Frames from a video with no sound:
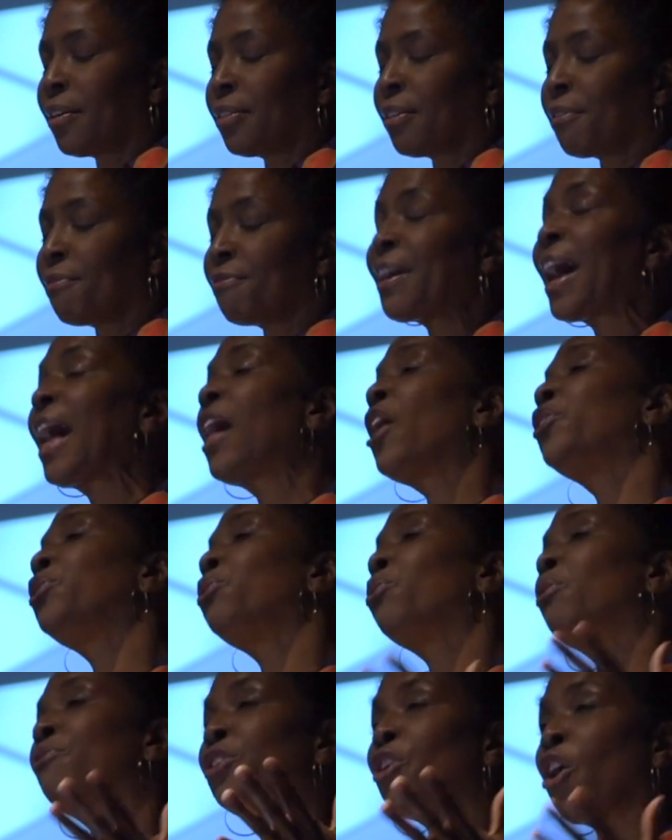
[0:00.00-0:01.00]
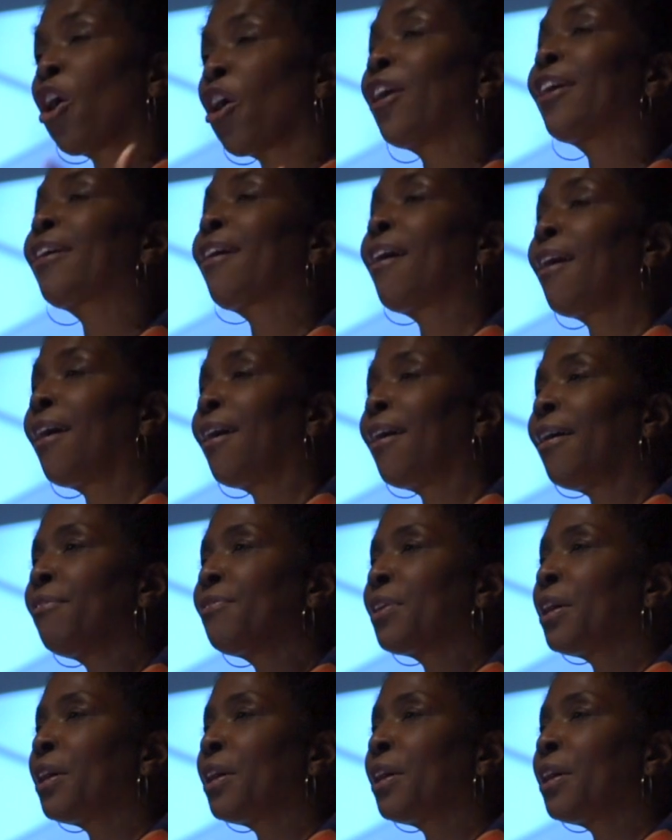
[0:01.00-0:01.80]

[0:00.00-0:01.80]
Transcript: the value of an archive,